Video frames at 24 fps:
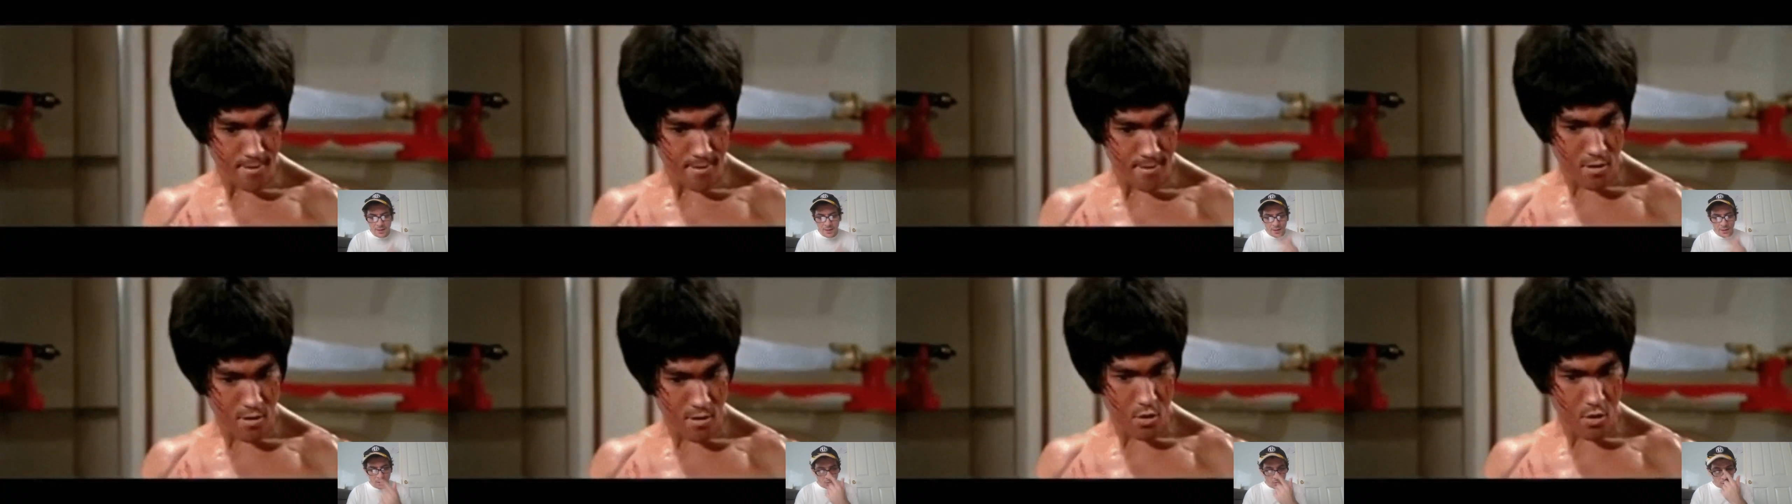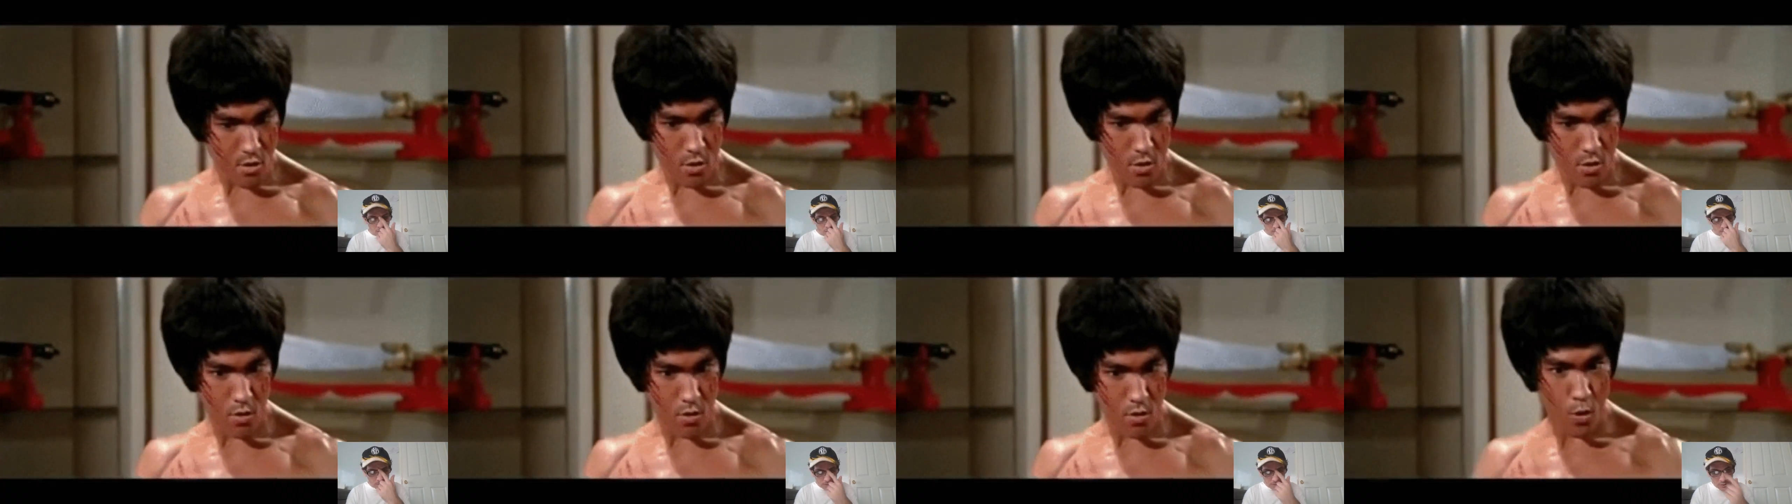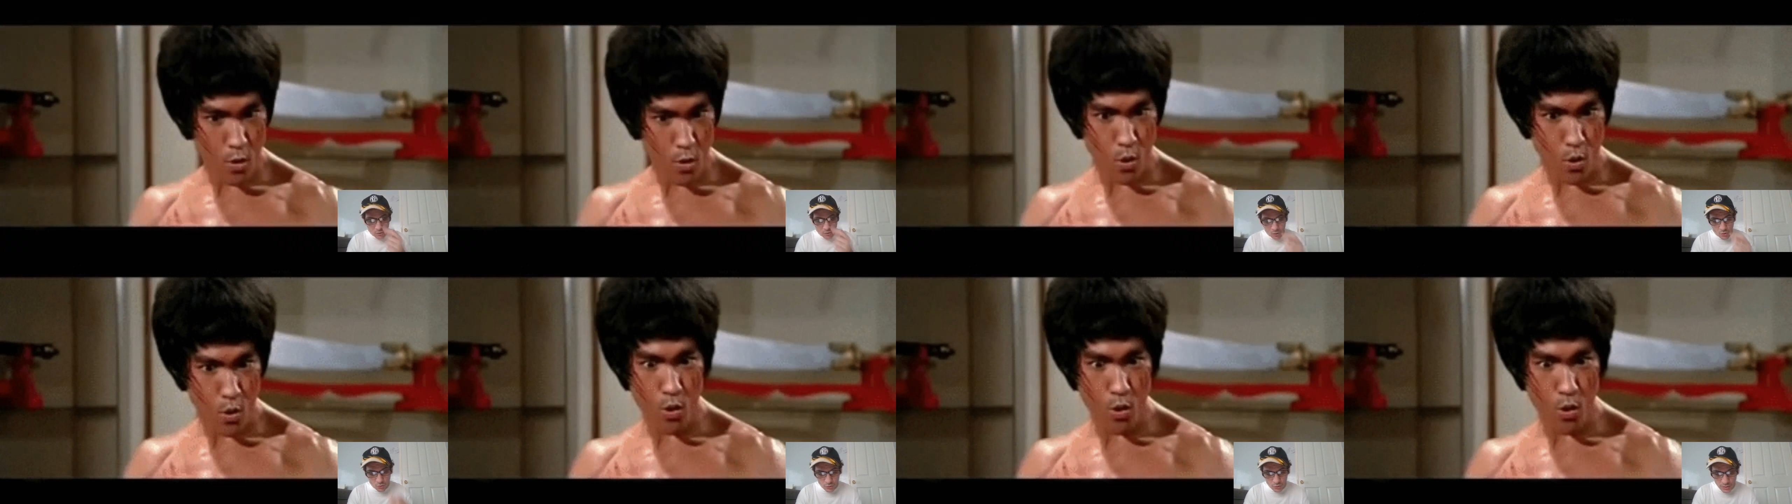was
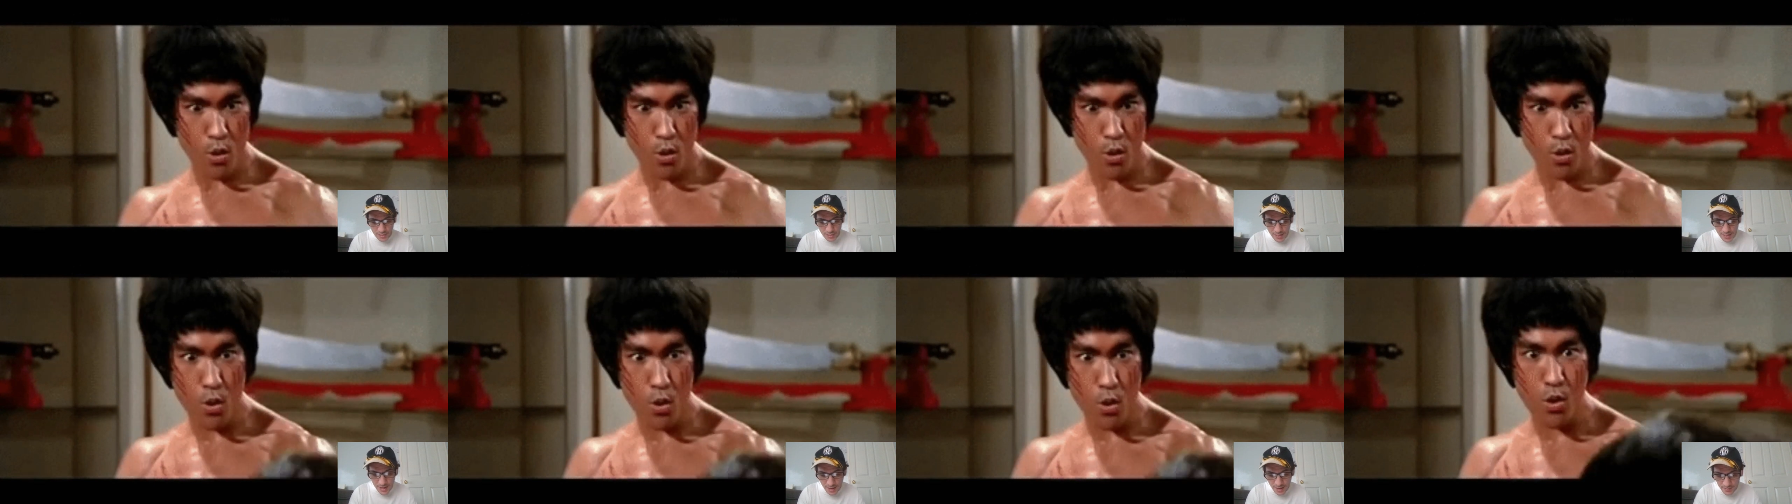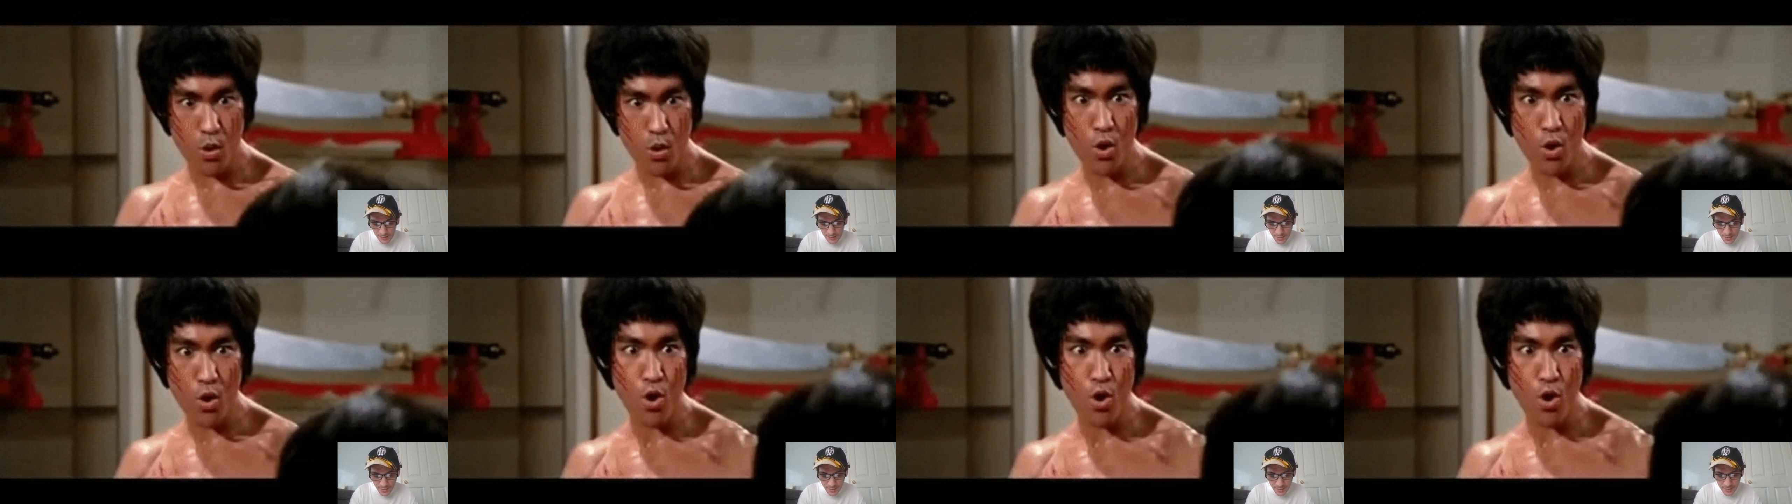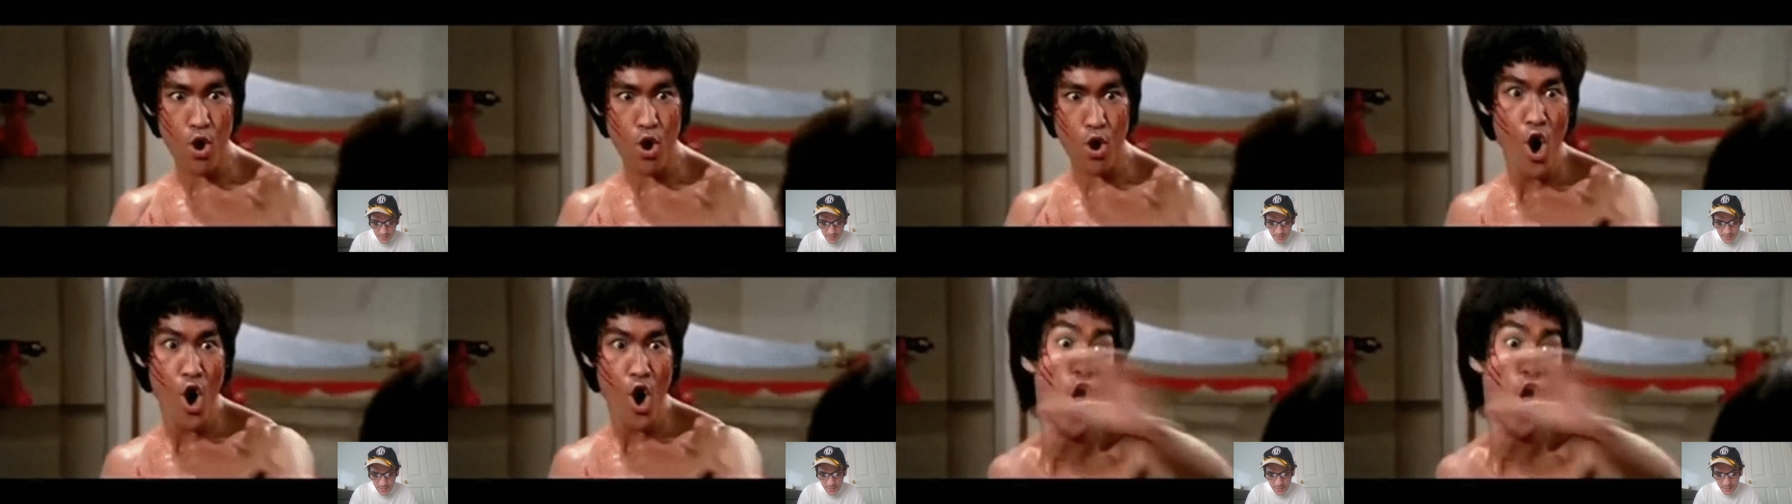because he had a
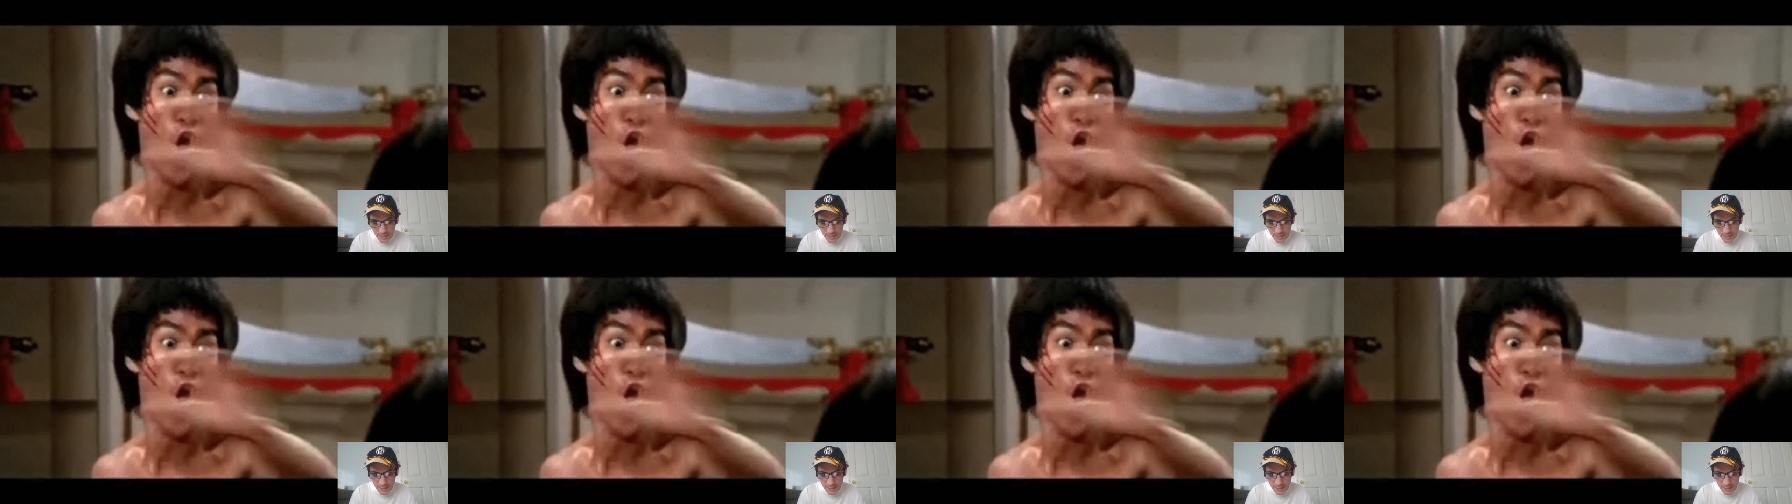thick